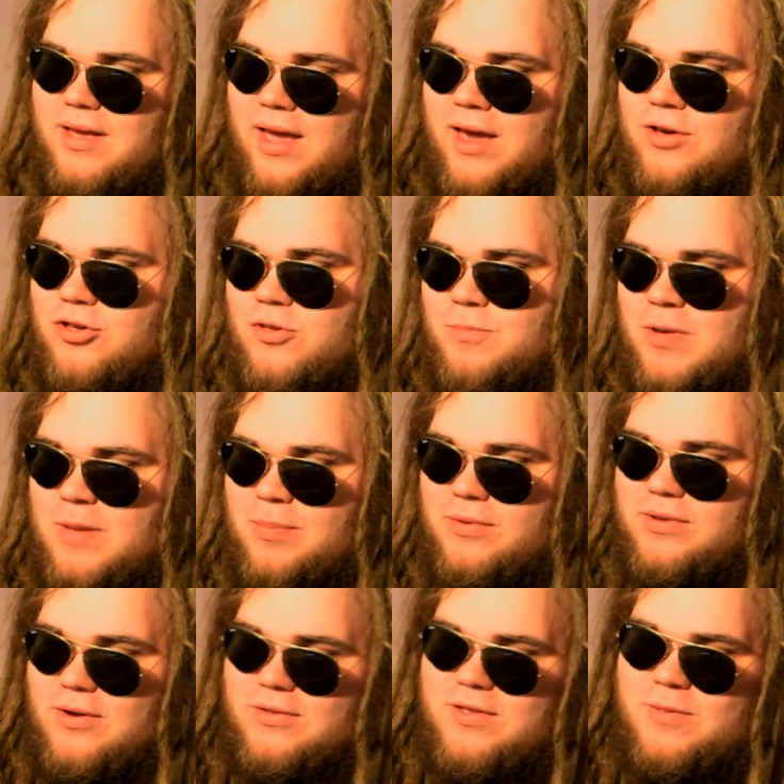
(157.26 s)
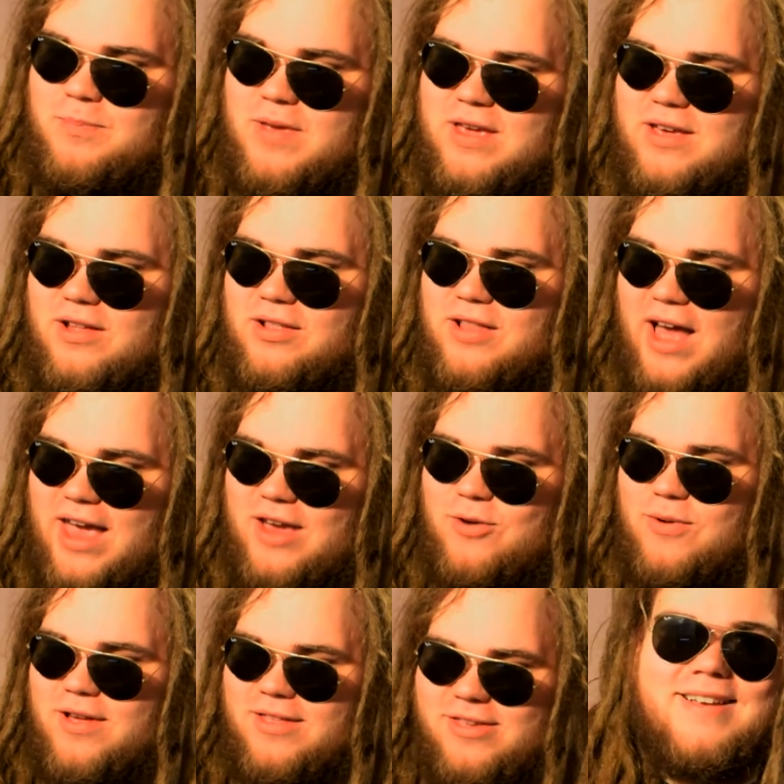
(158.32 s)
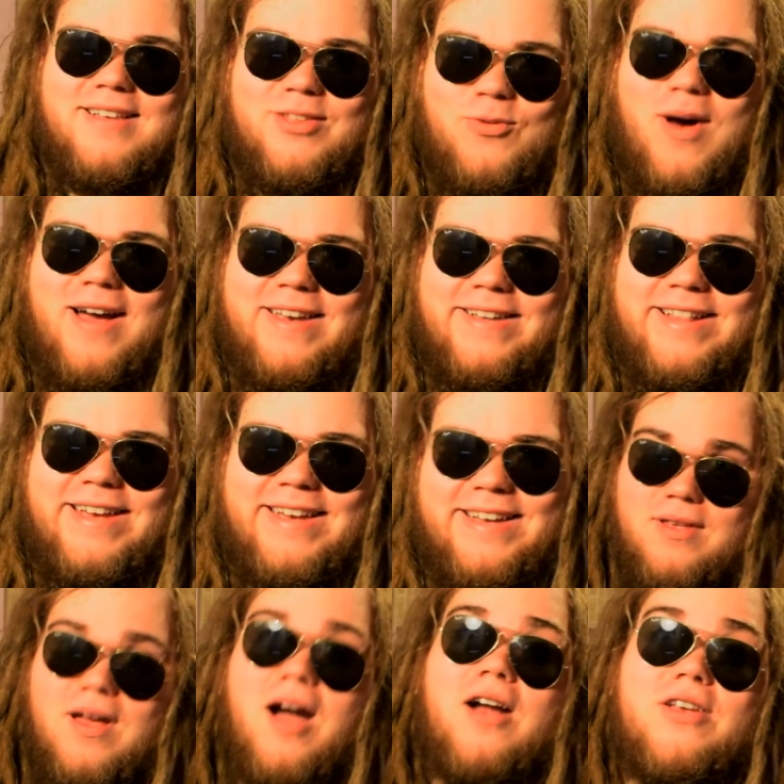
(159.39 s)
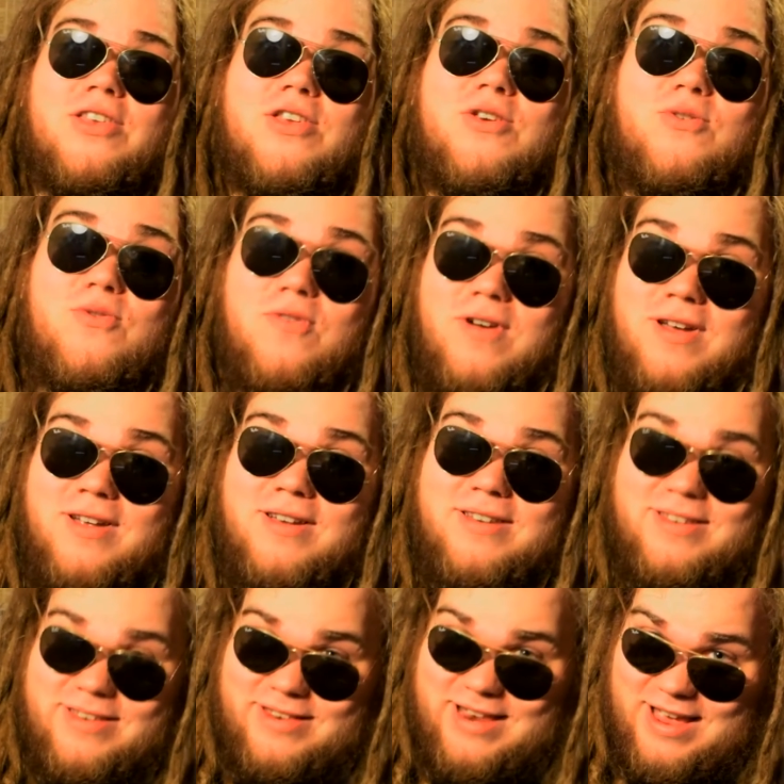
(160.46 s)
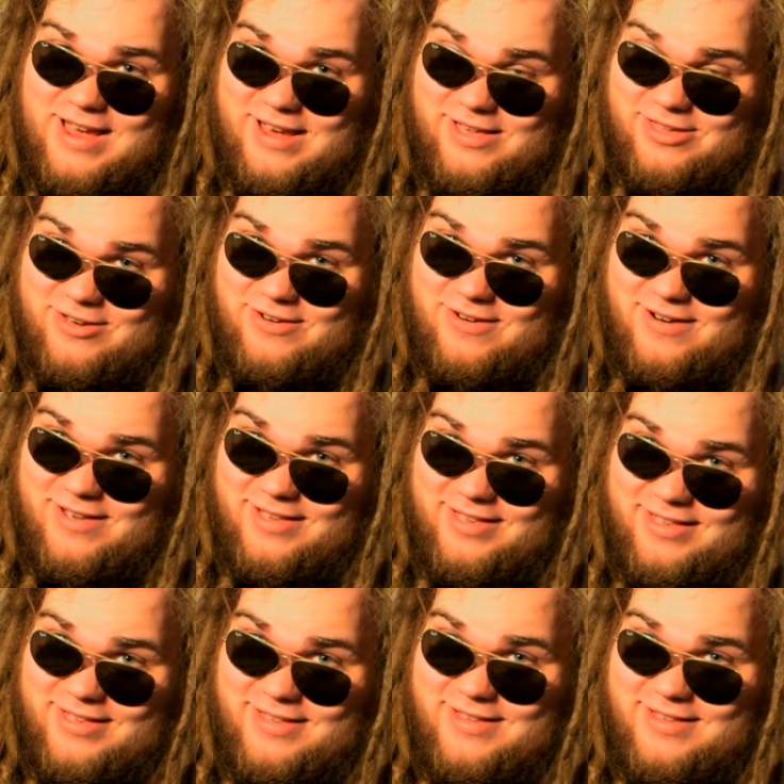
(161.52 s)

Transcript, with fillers: English people don't speak a language. Swahili. Are you dangerous?